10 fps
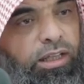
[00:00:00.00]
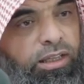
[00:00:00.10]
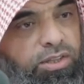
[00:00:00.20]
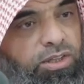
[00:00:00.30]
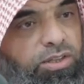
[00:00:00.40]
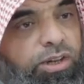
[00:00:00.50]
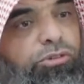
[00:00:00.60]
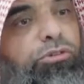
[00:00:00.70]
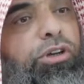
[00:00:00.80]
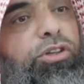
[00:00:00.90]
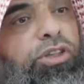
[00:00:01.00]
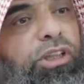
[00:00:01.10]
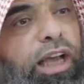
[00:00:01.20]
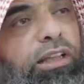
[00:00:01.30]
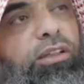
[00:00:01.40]
This is an
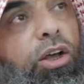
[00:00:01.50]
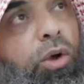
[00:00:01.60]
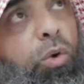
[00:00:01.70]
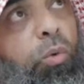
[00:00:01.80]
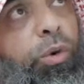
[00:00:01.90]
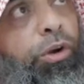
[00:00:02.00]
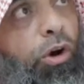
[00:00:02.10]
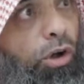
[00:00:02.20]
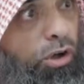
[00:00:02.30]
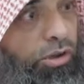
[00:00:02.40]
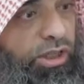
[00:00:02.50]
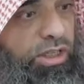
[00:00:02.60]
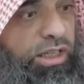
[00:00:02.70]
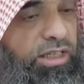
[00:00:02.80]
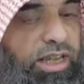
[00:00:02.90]
introduction that when all of these
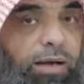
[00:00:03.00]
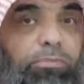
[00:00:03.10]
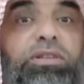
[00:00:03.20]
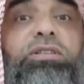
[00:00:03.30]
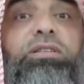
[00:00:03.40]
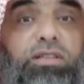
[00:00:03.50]
things happen,